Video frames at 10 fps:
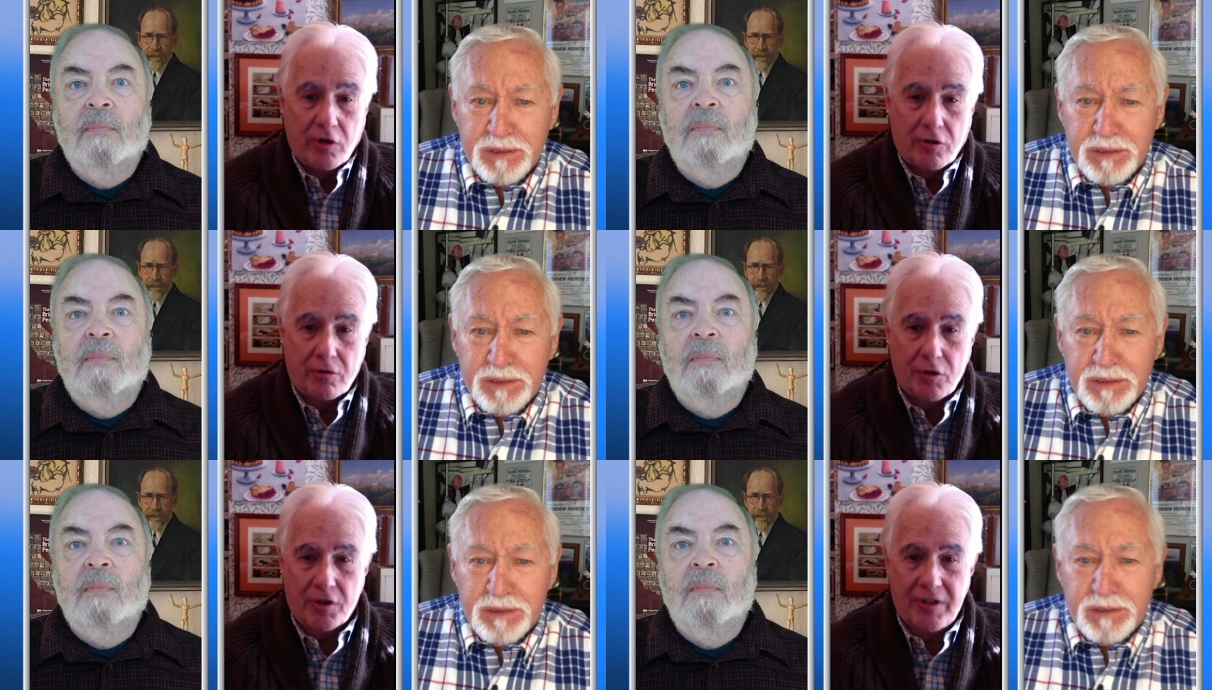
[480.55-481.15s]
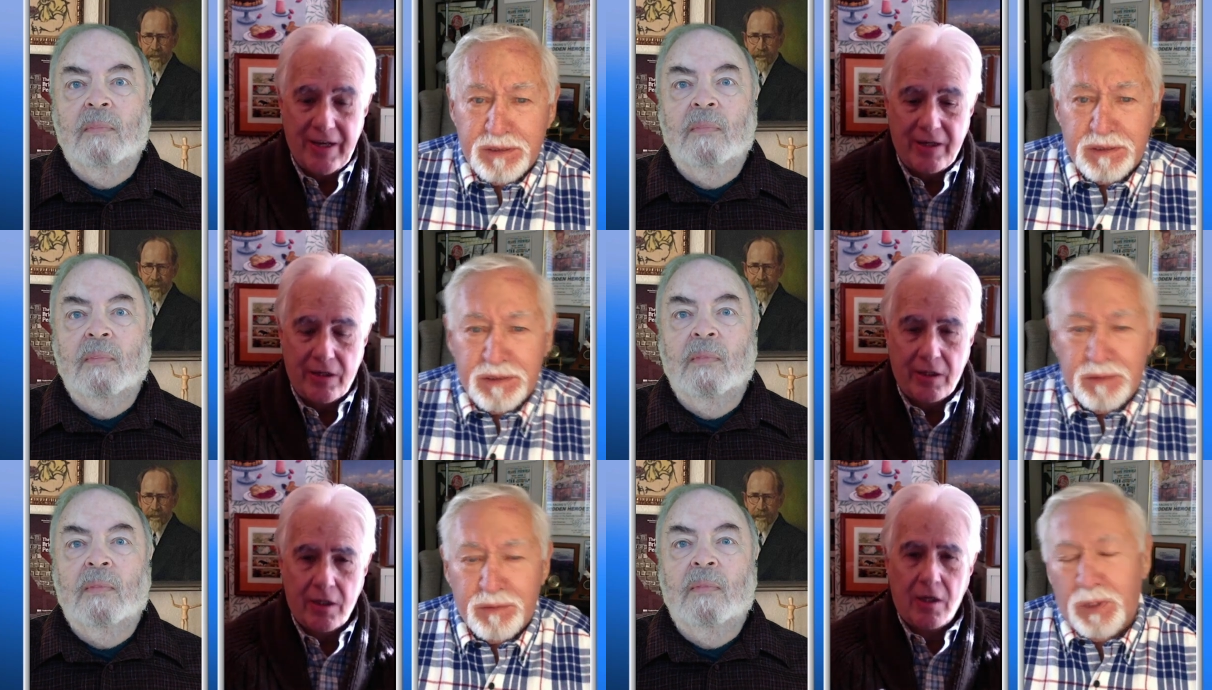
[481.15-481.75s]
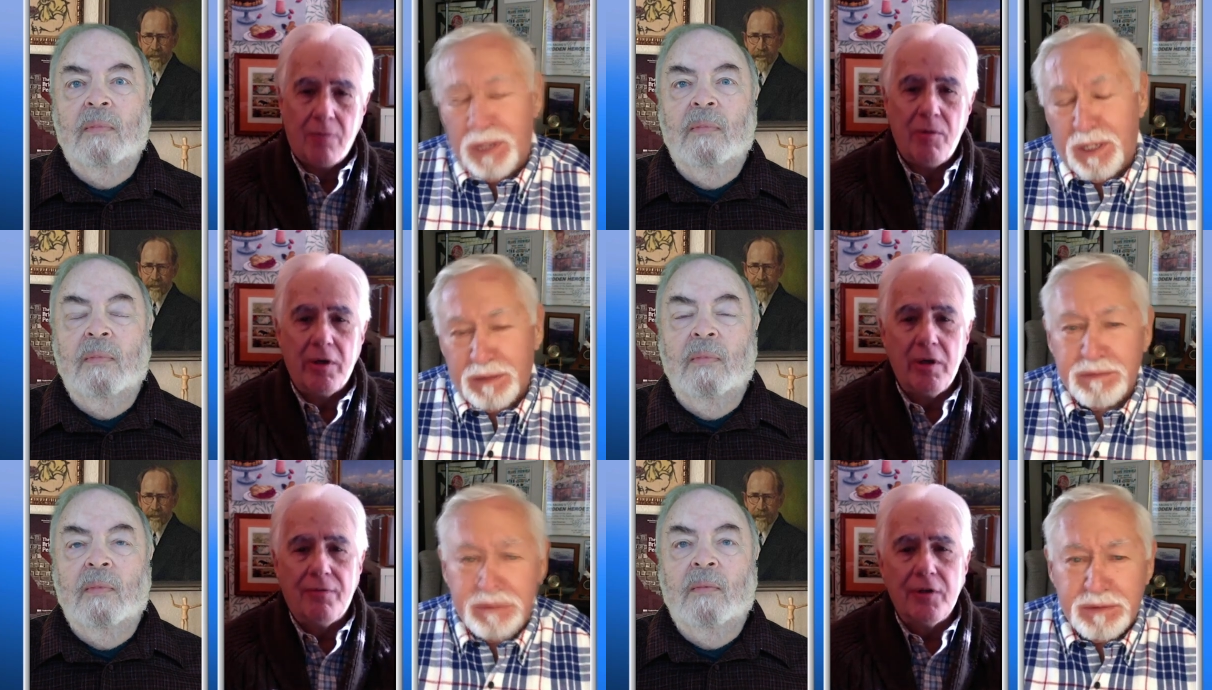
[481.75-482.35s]
Speaker 1: one is just dandy. Well,
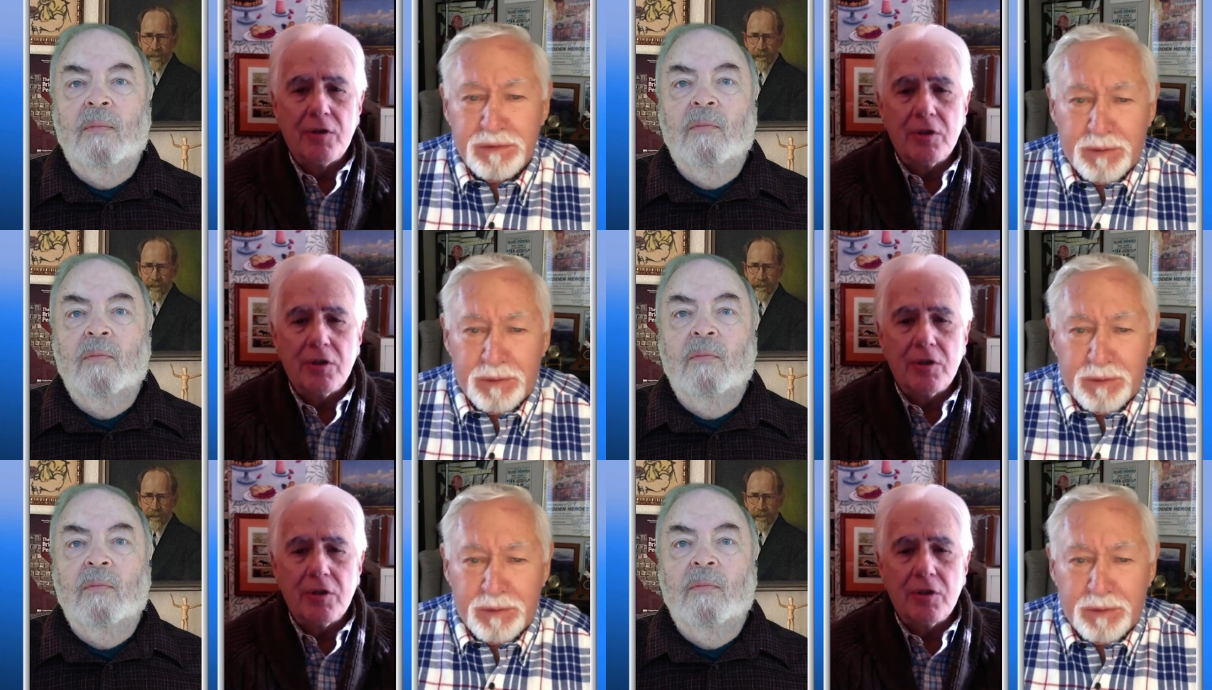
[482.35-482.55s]
if